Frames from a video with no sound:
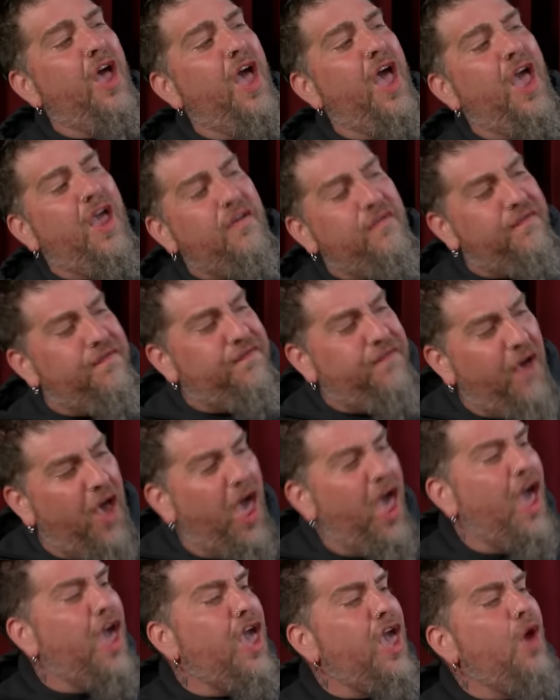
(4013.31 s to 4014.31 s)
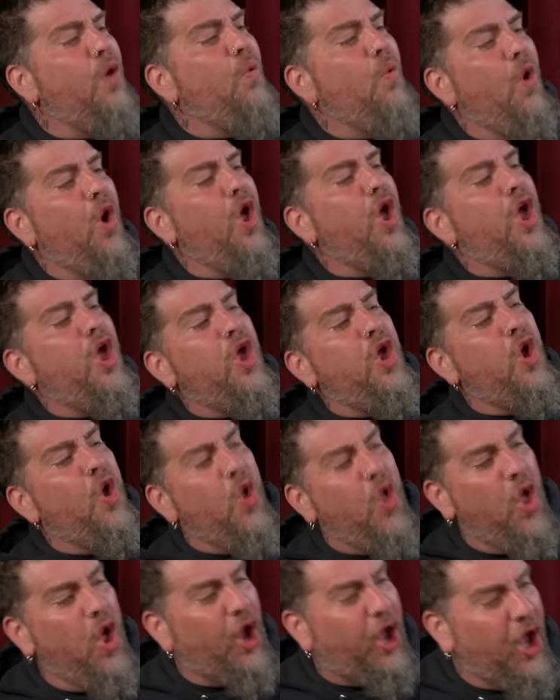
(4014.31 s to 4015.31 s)
hey, faggot, what are
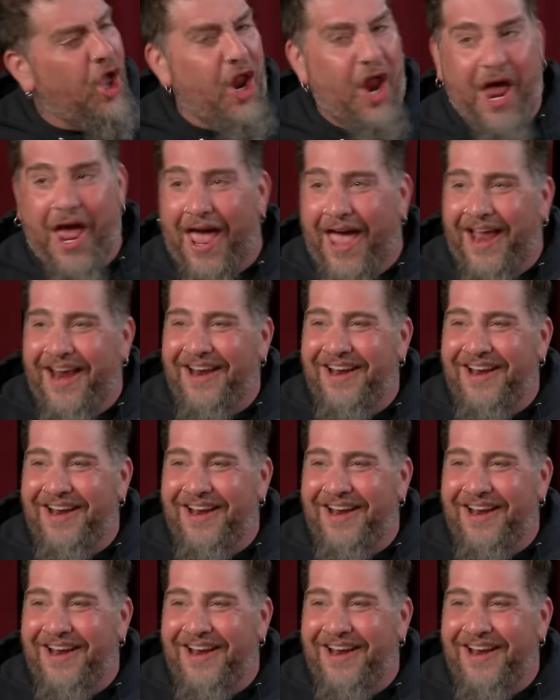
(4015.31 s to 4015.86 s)
you looking at?